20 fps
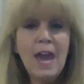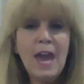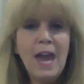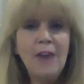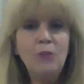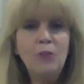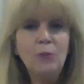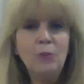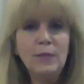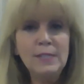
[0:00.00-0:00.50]

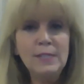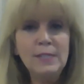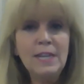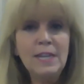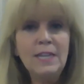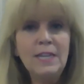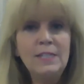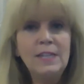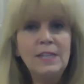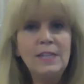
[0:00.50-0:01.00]
And the reason
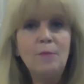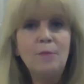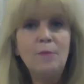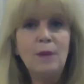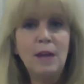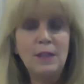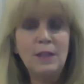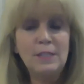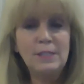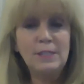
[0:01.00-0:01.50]
he's going to be
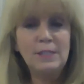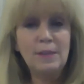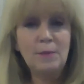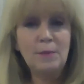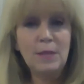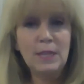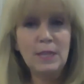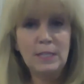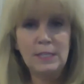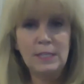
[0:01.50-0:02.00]
on the
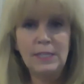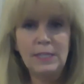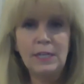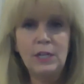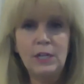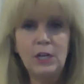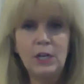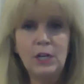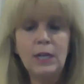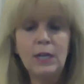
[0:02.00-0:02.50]
summit this
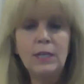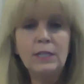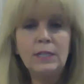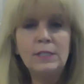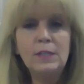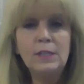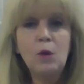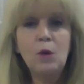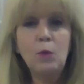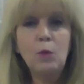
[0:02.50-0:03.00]
year
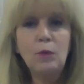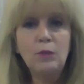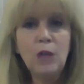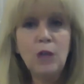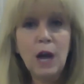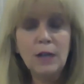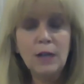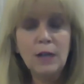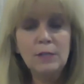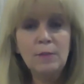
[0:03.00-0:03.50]
is we've
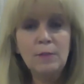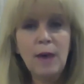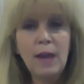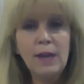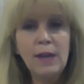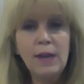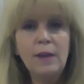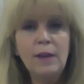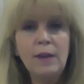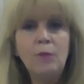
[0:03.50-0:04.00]
talked about
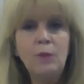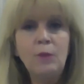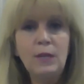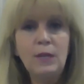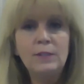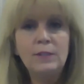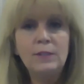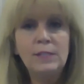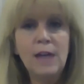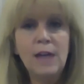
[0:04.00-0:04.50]
it and we
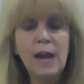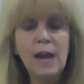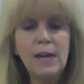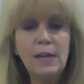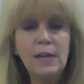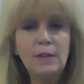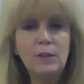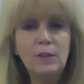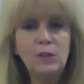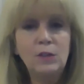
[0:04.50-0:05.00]

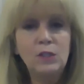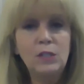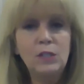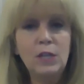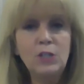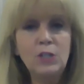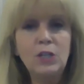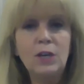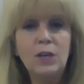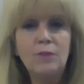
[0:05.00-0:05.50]
decided there's
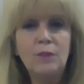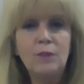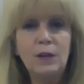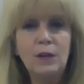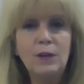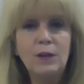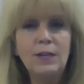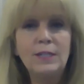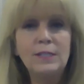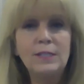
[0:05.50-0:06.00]
such a
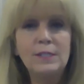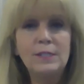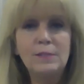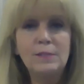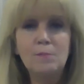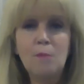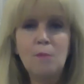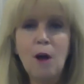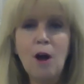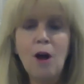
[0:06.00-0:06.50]
very
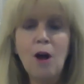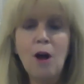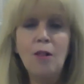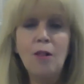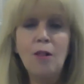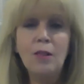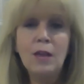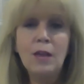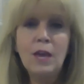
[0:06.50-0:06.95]
small,